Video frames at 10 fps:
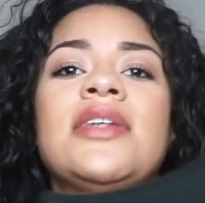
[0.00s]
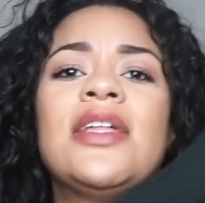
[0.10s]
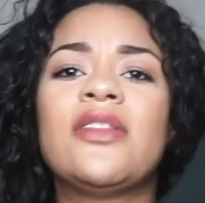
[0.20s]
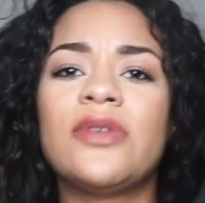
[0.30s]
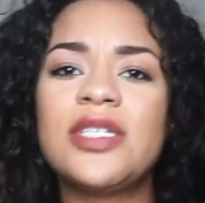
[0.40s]

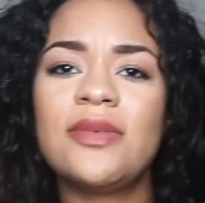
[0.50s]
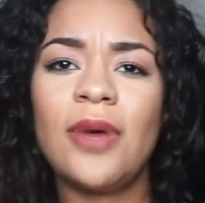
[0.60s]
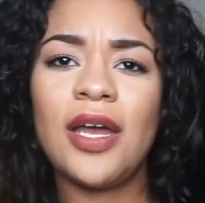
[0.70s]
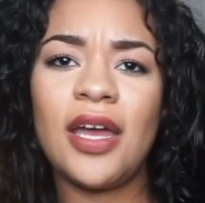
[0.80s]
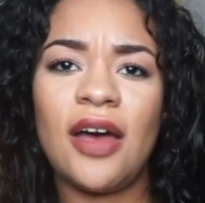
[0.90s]
And the reason
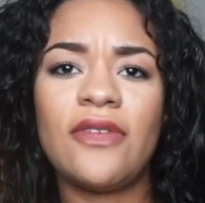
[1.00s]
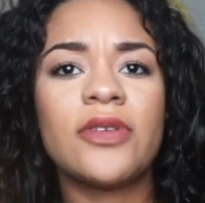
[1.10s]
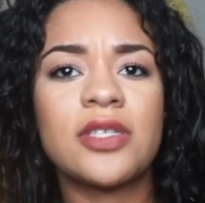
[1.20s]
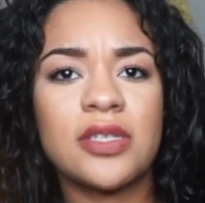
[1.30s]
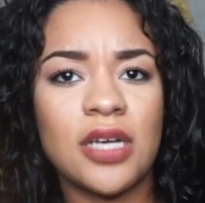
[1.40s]
why I have
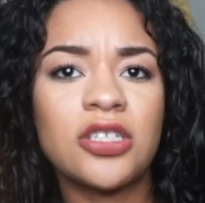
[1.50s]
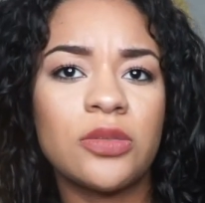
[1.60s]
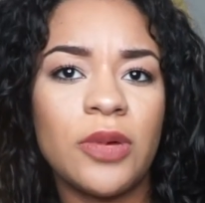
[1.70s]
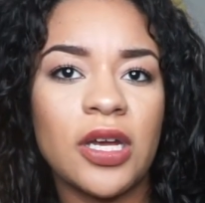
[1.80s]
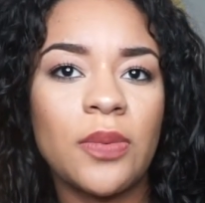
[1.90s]
such a
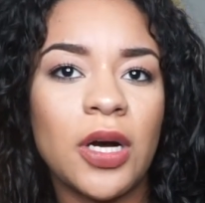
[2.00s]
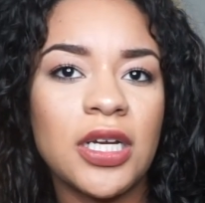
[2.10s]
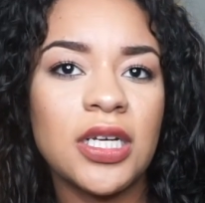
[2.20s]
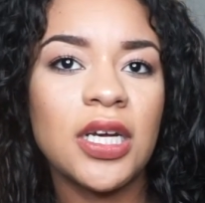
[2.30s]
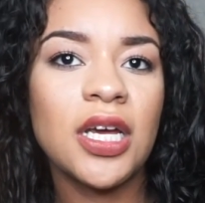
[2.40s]
big
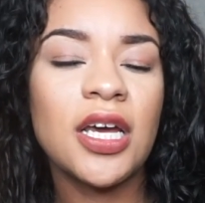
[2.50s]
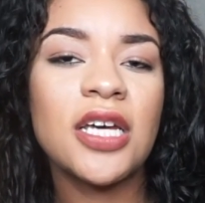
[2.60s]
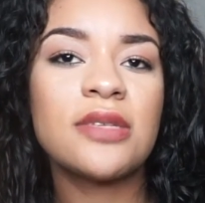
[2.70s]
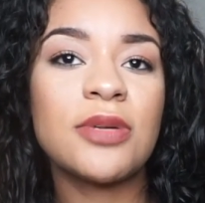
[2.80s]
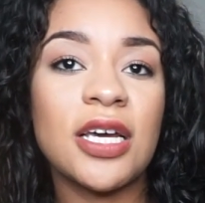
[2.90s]
one
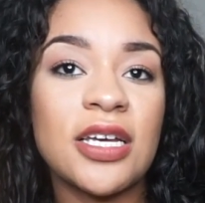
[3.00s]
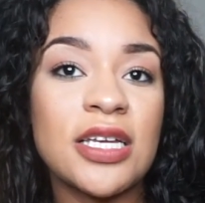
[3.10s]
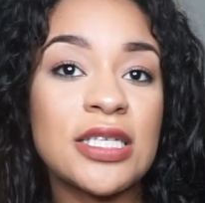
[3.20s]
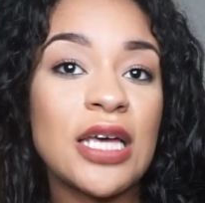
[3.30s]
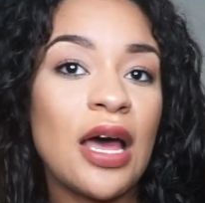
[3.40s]
is
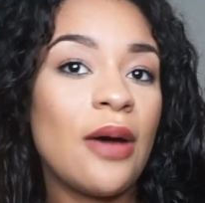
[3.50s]
because